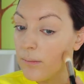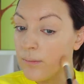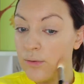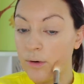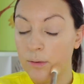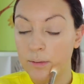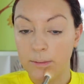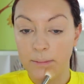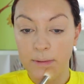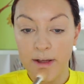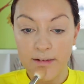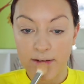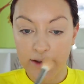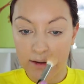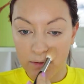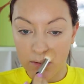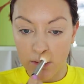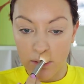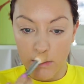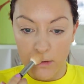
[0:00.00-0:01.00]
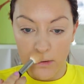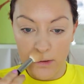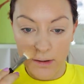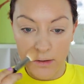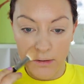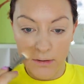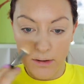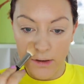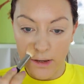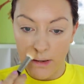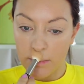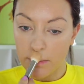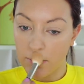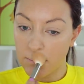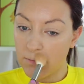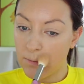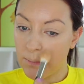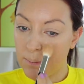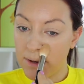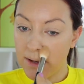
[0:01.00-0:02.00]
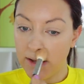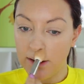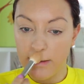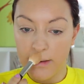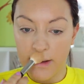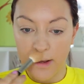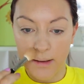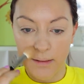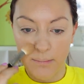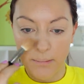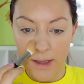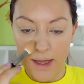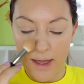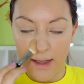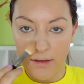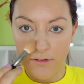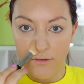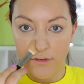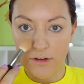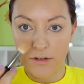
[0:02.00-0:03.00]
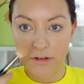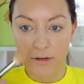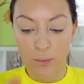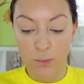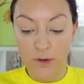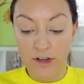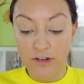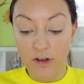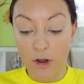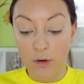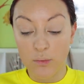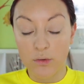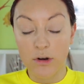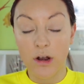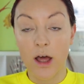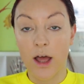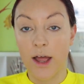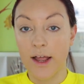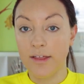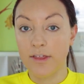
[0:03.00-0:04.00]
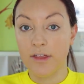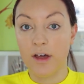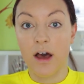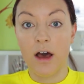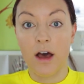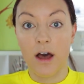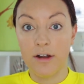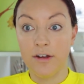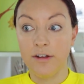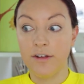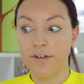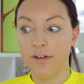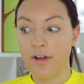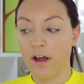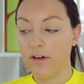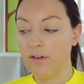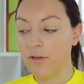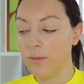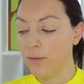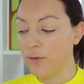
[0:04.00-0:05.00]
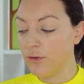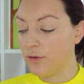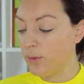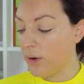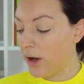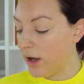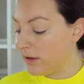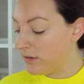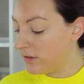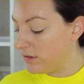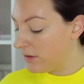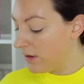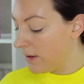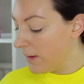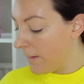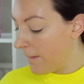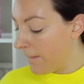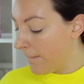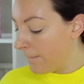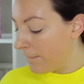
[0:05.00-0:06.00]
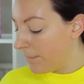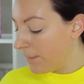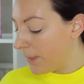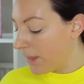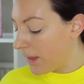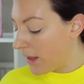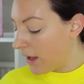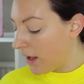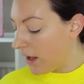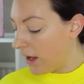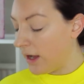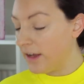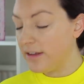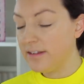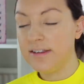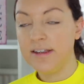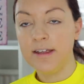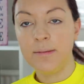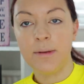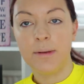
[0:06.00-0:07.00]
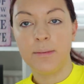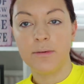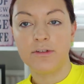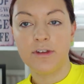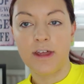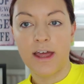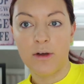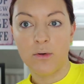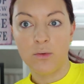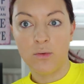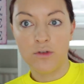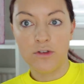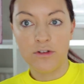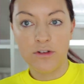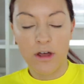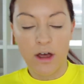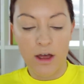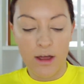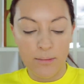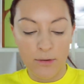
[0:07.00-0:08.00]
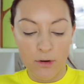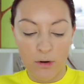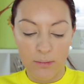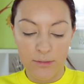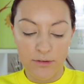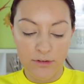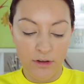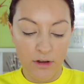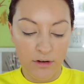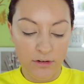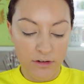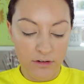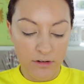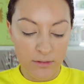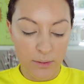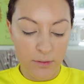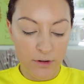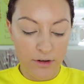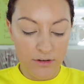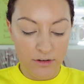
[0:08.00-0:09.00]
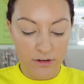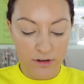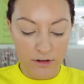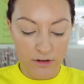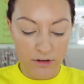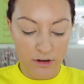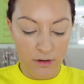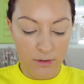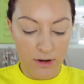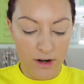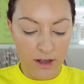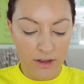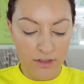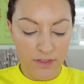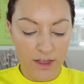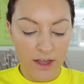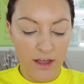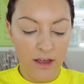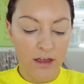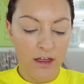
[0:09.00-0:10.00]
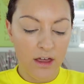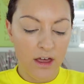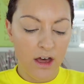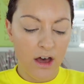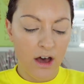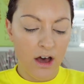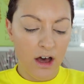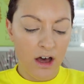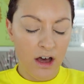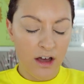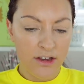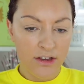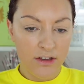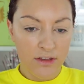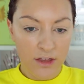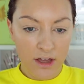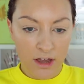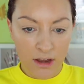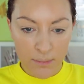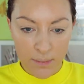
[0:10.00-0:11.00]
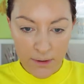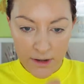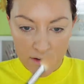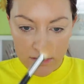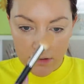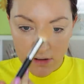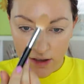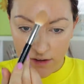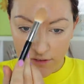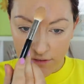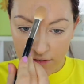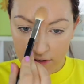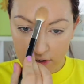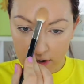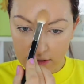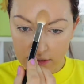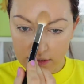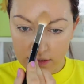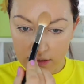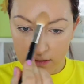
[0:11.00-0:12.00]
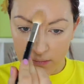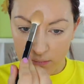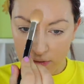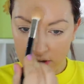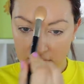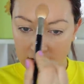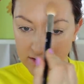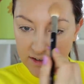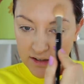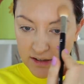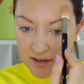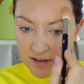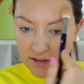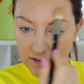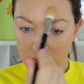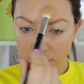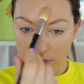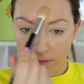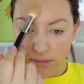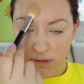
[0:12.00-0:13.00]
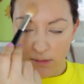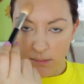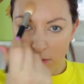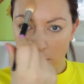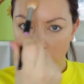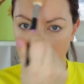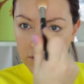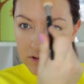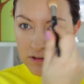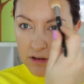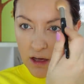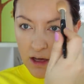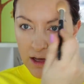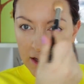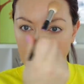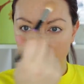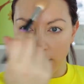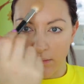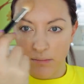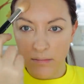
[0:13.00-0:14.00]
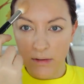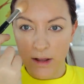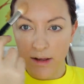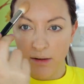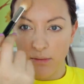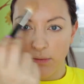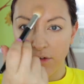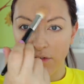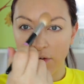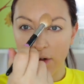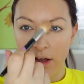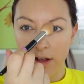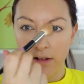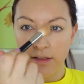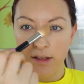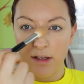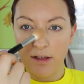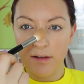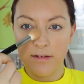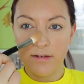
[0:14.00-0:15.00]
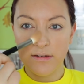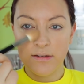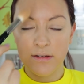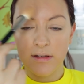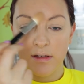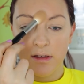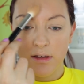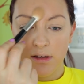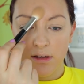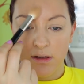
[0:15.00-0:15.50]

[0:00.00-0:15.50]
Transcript: problematic, or you know, keep on repeating behaviours that we don't like, that are undesirable to us. I see people saying all the time, oh, I'm so disappointed in you, and I think, are you though? Because I feel like we see this from them all the time. Like, we've heard this